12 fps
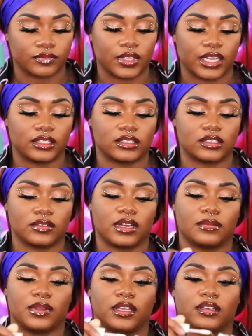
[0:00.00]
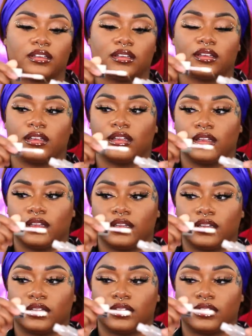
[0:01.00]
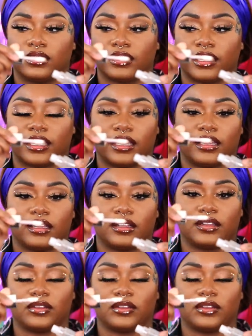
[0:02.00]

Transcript: Like, this is what I mean. Like, it